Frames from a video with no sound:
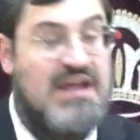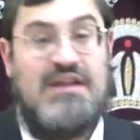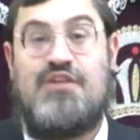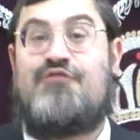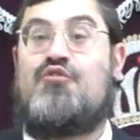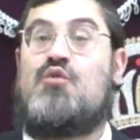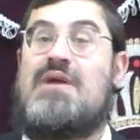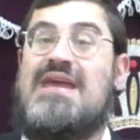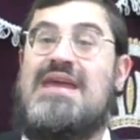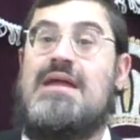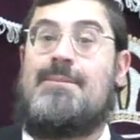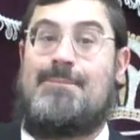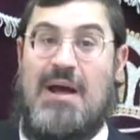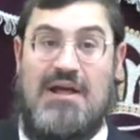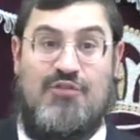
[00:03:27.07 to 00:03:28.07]
And if you
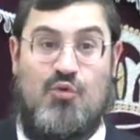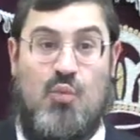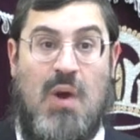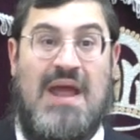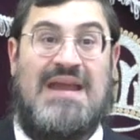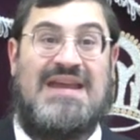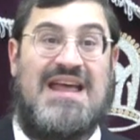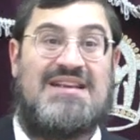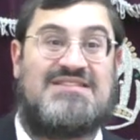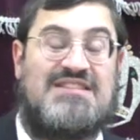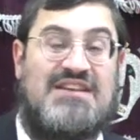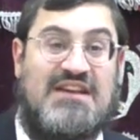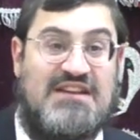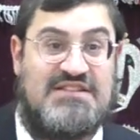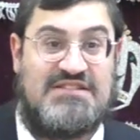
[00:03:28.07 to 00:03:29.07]
eat, by the way, less
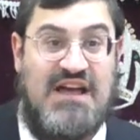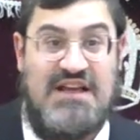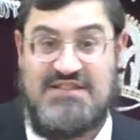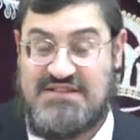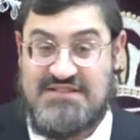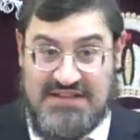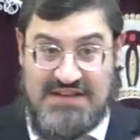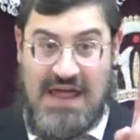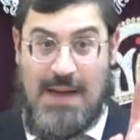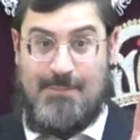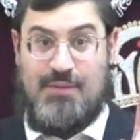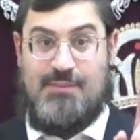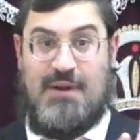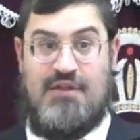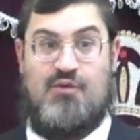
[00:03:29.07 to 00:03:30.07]
than a kazayit, this can
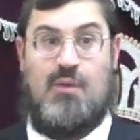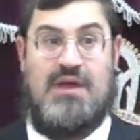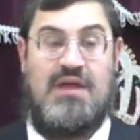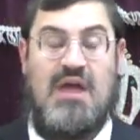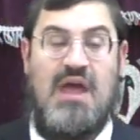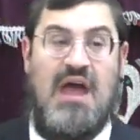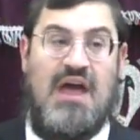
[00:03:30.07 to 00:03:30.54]
happen, by the way.